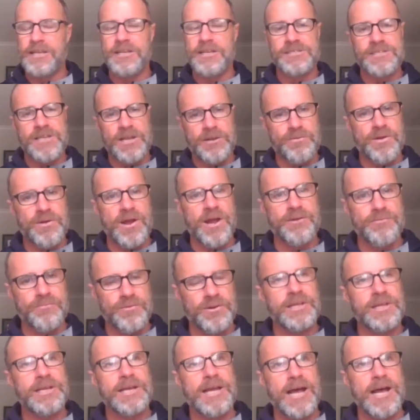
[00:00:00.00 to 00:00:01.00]
because they run
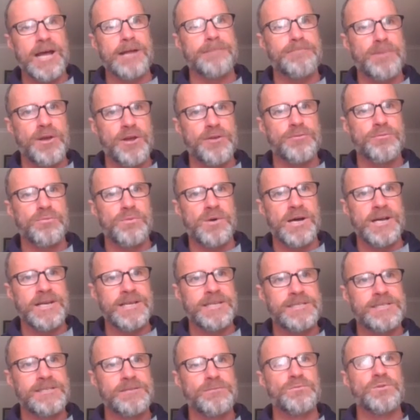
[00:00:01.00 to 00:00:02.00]
really hard both
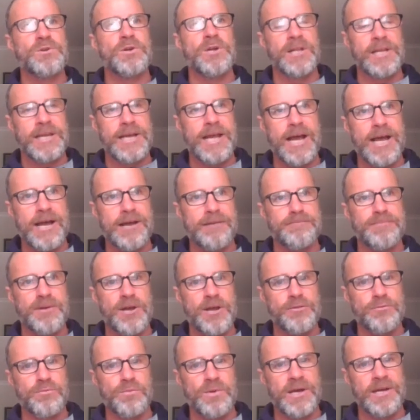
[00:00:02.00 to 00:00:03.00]
ways,
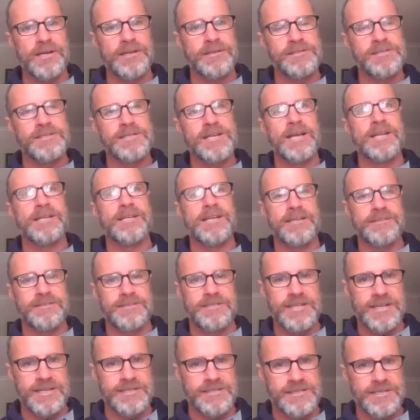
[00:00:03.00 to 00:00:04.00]
and
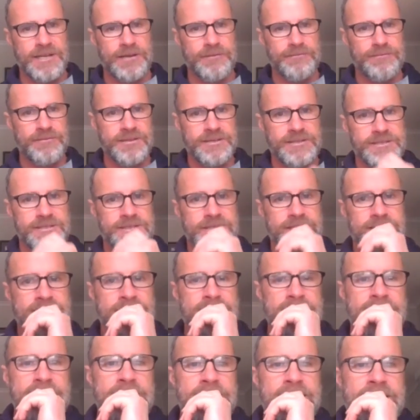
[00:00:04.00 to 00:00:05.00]
they're selfless.
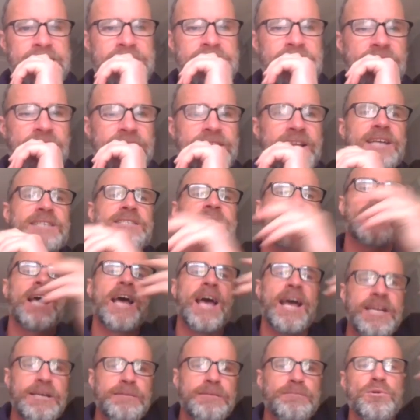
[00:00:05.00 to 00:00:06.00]
So does
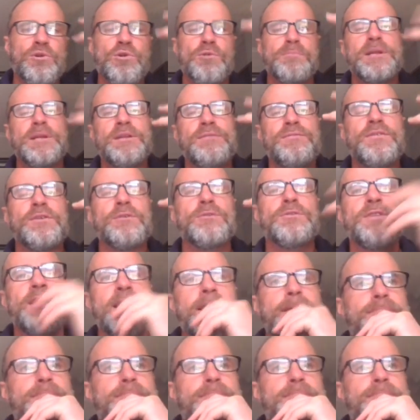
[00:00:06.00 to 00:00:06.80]
adding more midfield